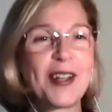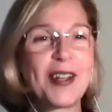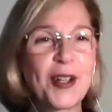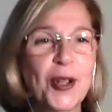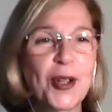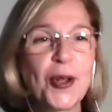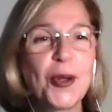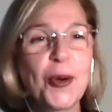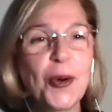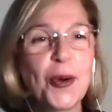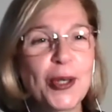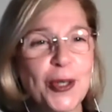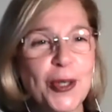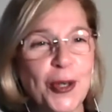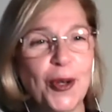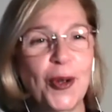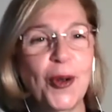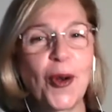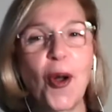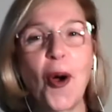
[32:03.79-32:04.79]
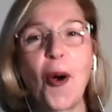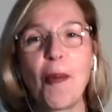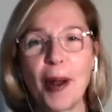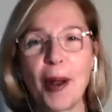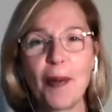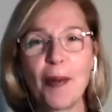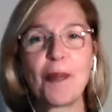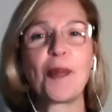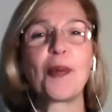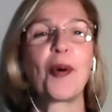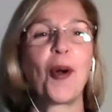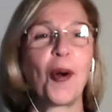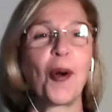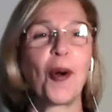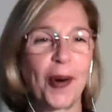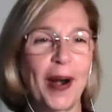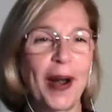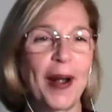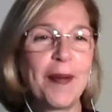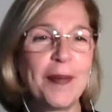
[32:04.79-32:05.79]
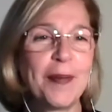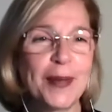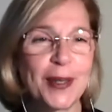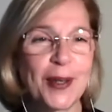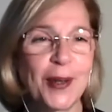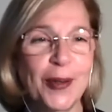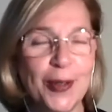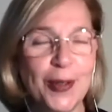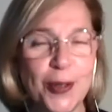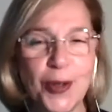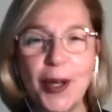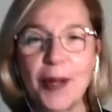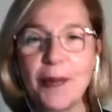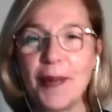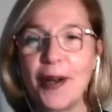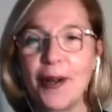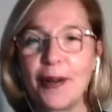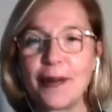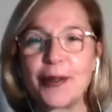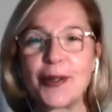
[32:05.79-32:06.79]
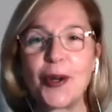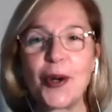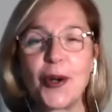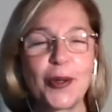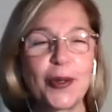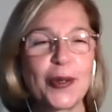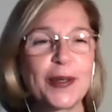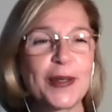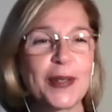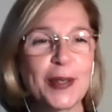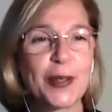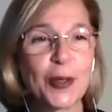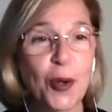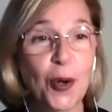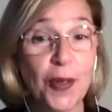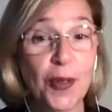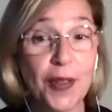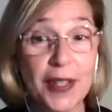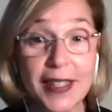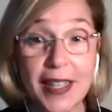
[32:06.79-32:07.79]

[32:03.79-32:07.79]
huge global programs on treatment of drug use disorders,